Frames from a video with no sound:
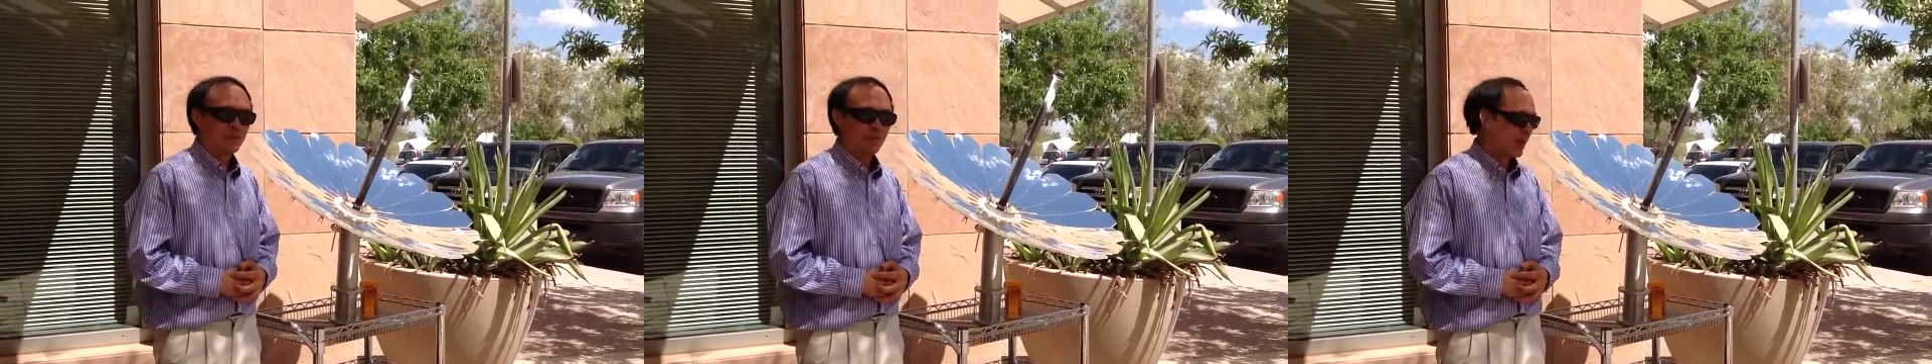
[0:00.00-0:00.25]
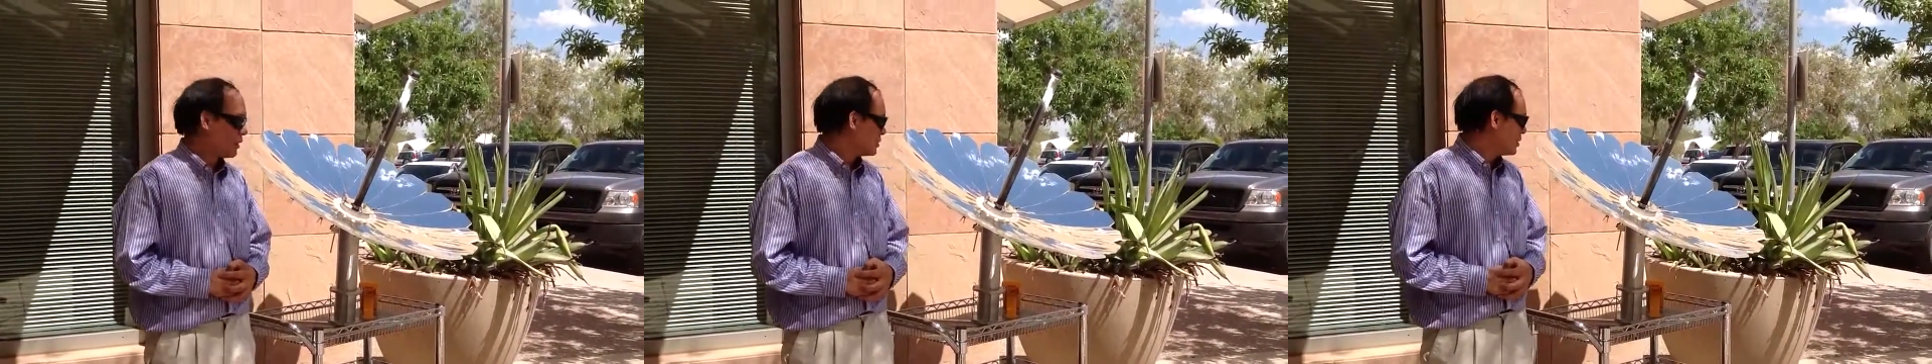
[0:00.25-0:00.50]

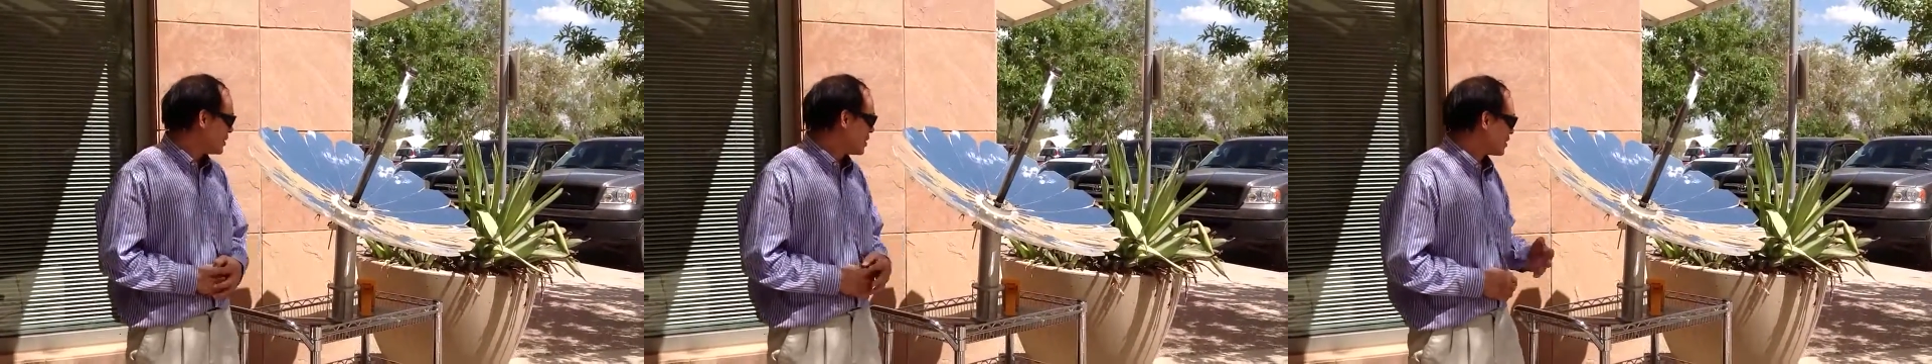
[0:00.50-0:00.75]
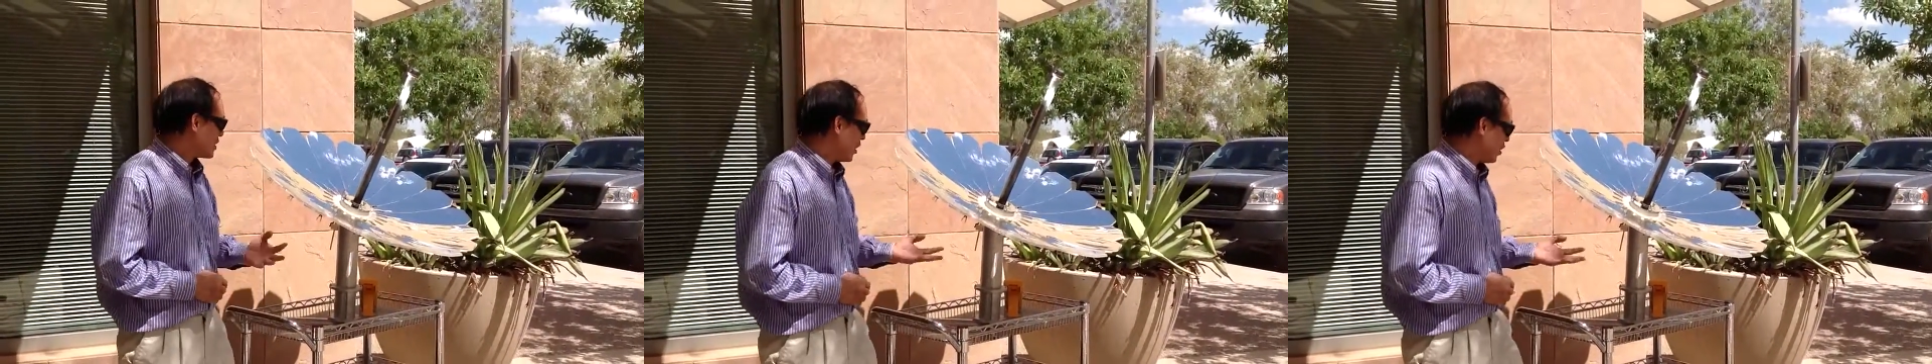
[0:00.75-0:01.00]
Well, this
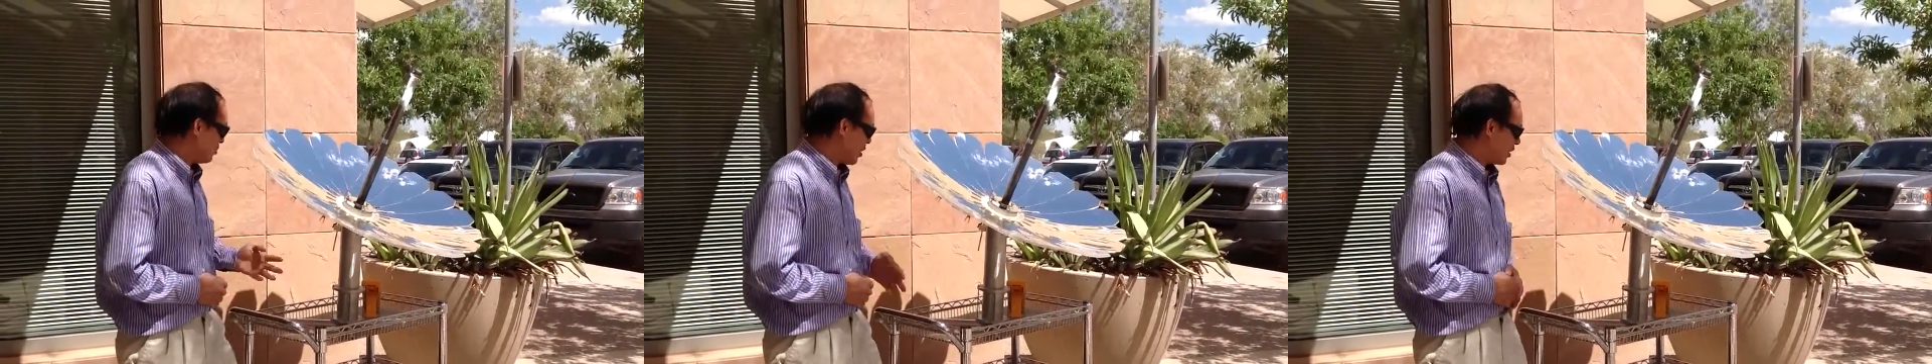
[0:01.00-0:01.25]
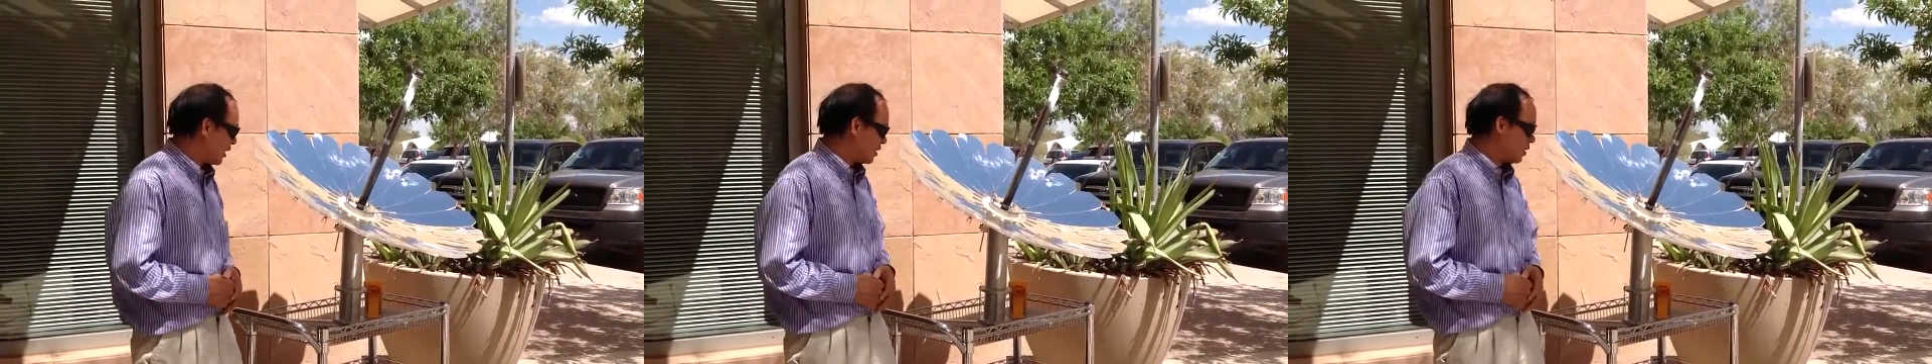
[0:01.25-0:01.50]
is our uh,
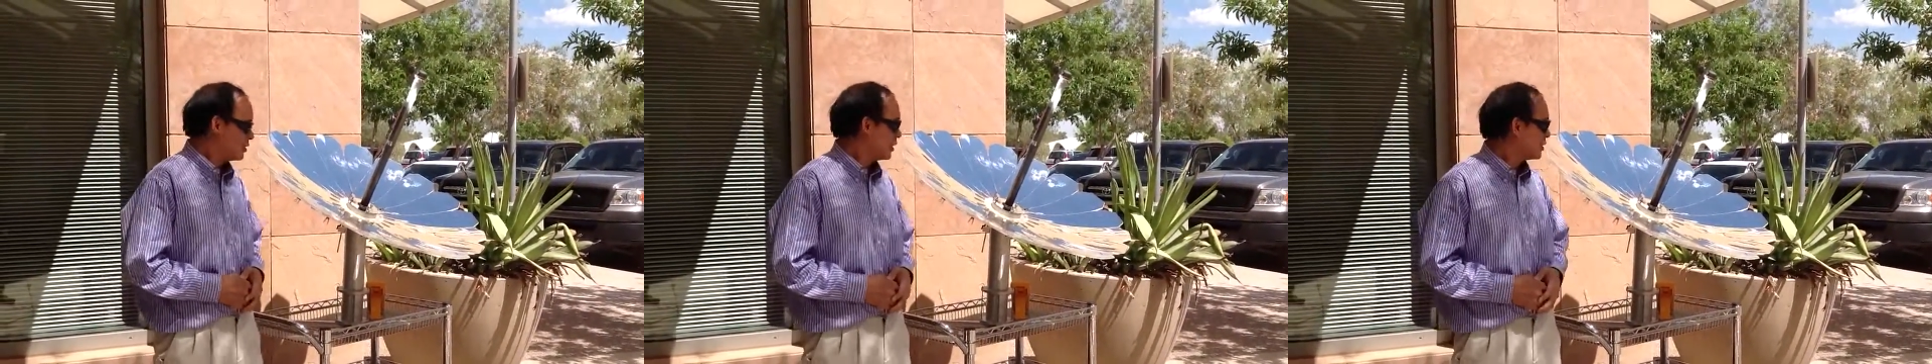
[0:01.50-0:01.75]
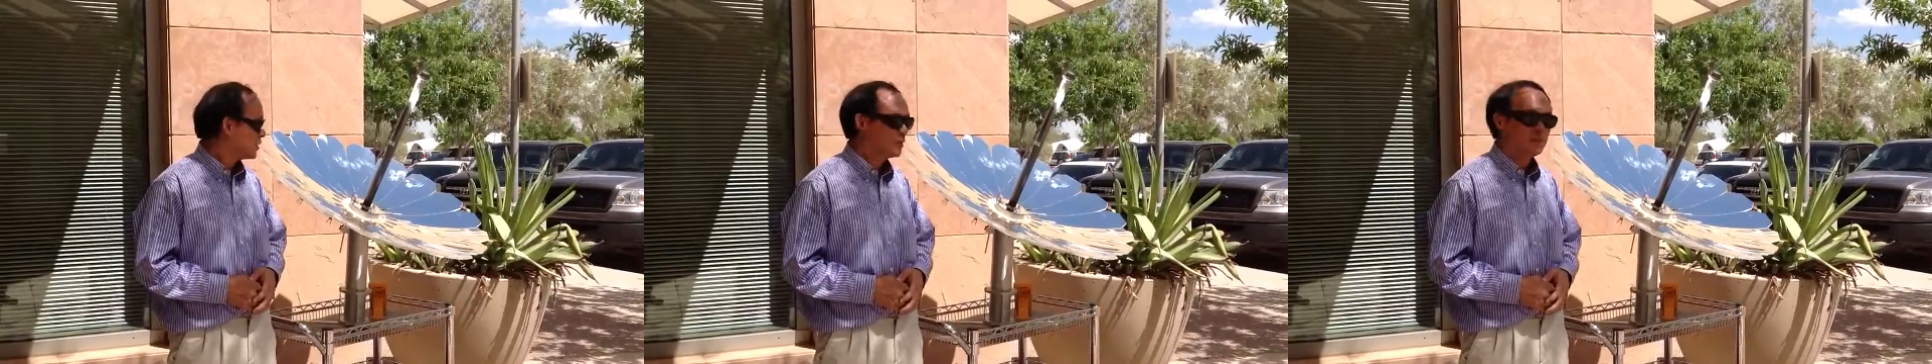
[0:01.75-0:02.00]
monarch
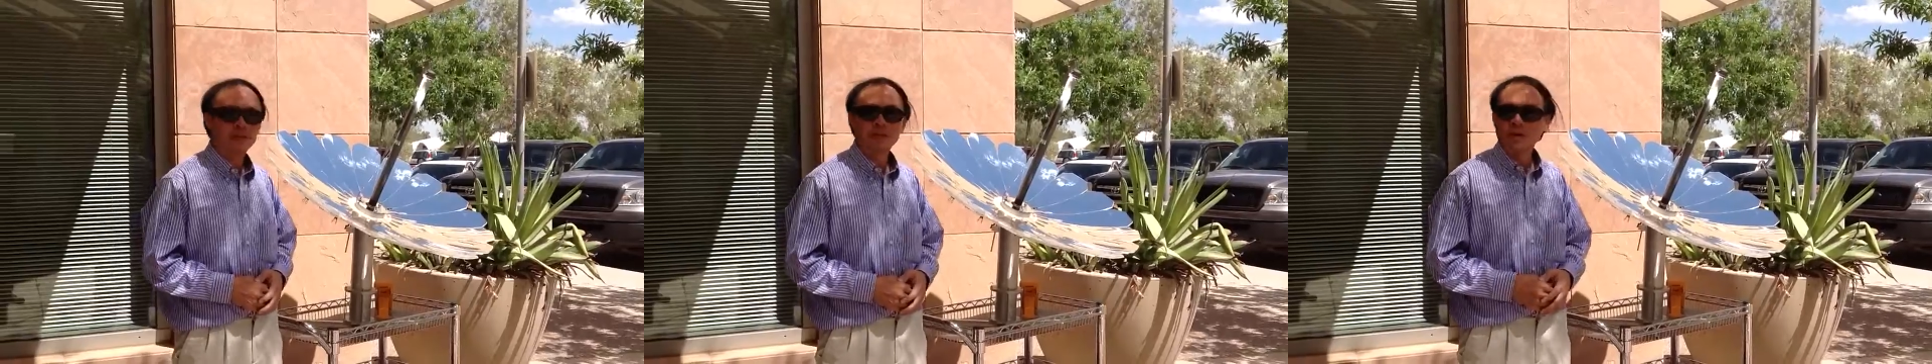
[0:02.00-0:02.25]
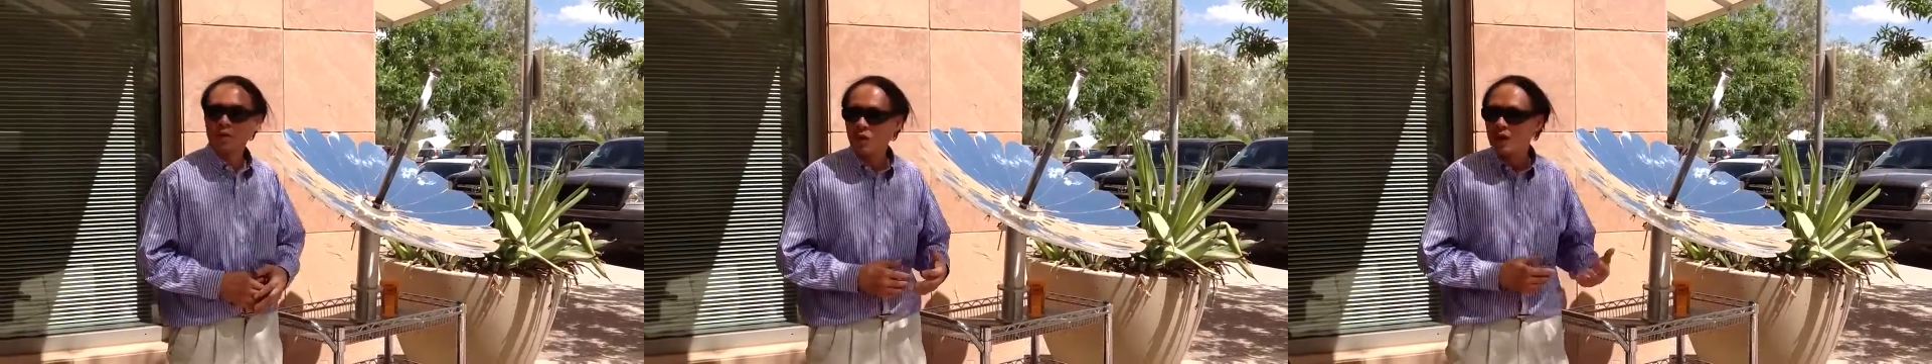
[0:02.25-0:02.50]
lotus,
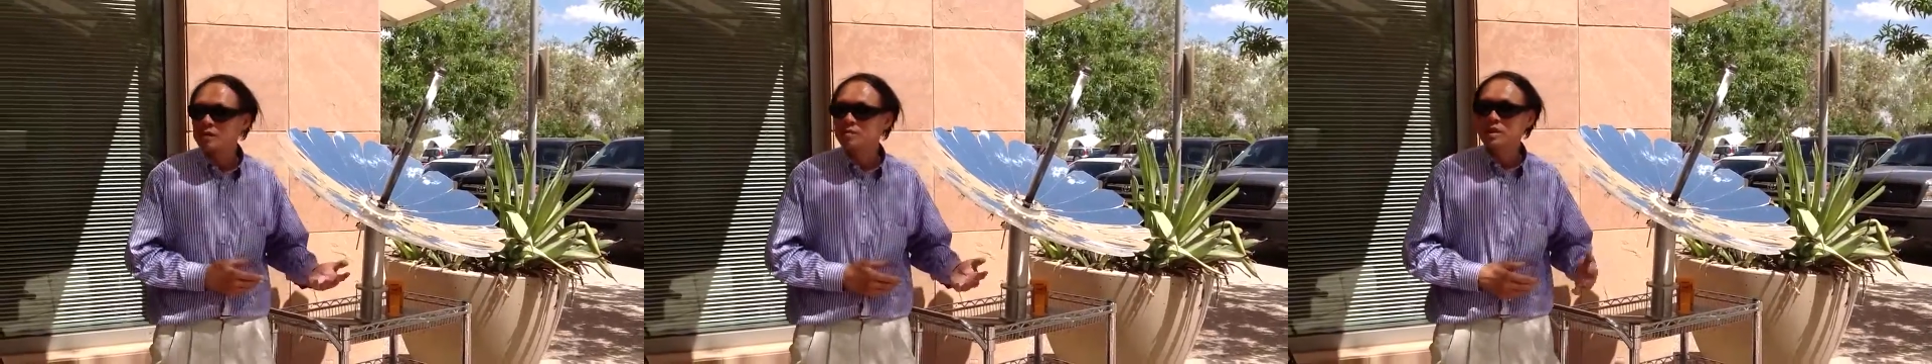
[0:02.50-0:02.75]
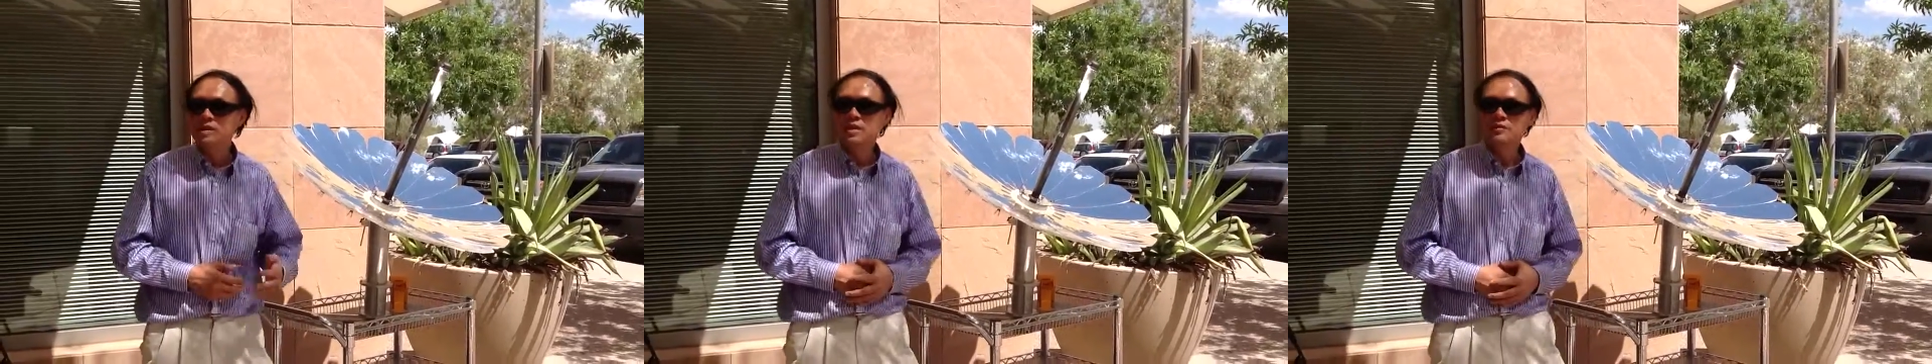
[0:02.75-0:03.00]
the one
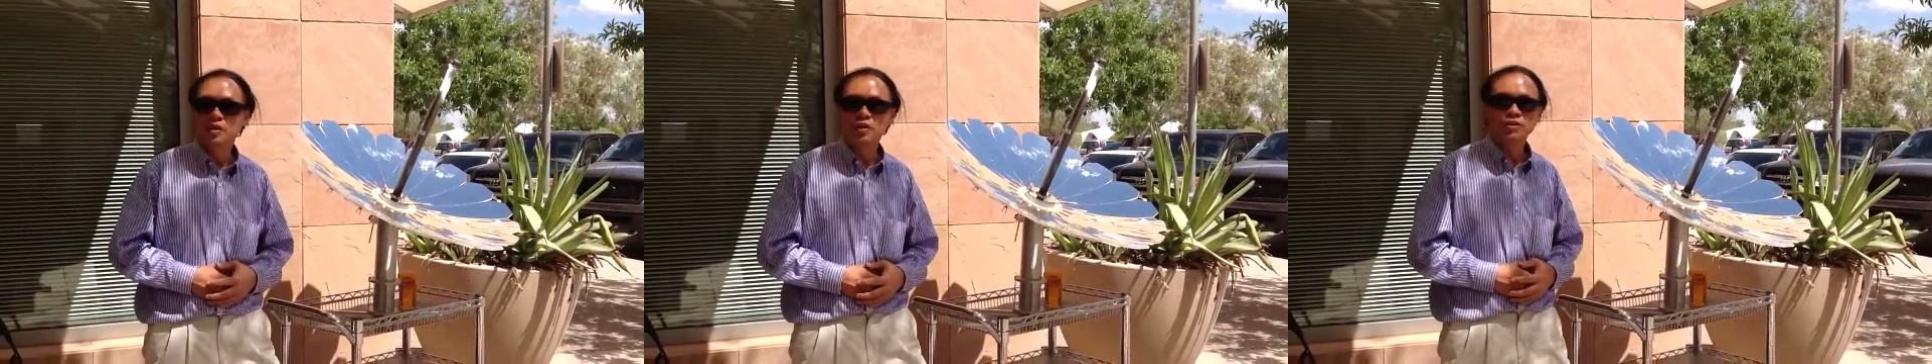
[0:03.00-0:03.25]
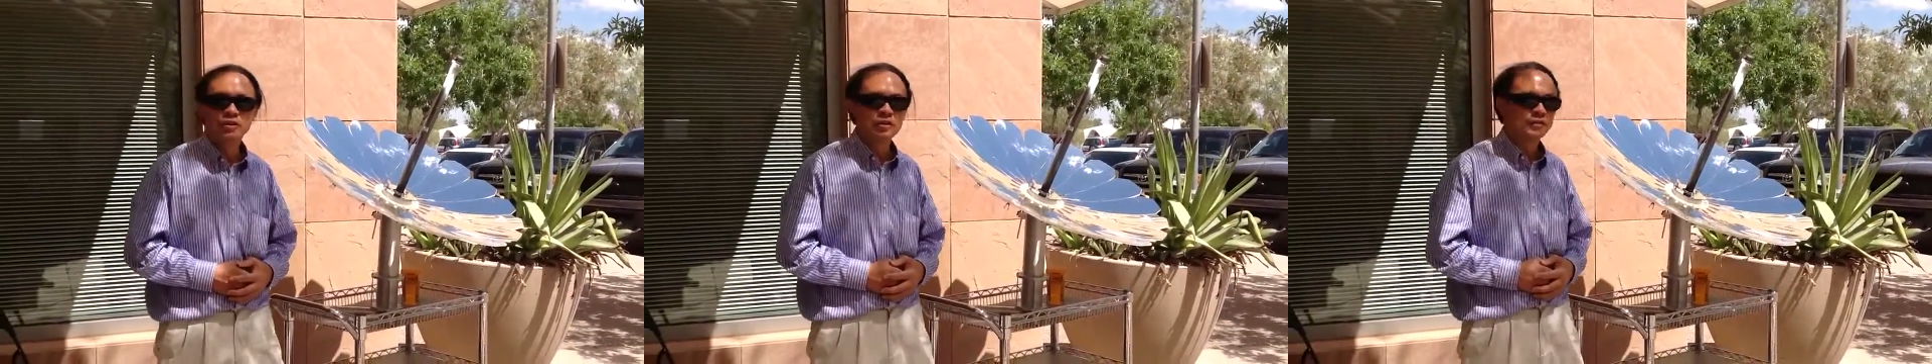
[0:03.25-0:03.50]
meter
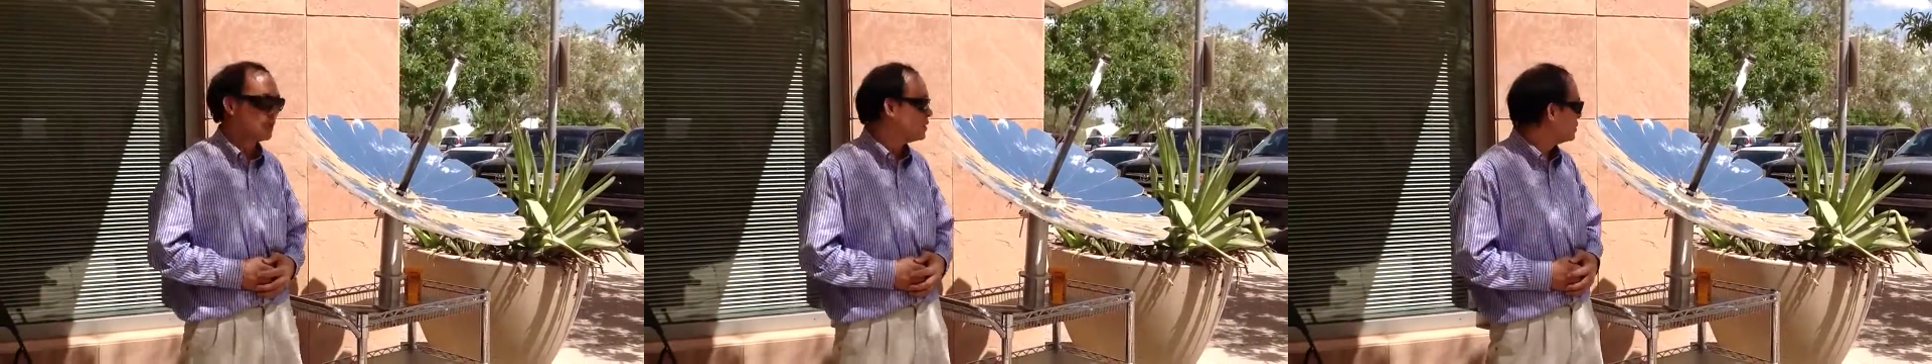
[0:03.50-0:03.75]
version of it.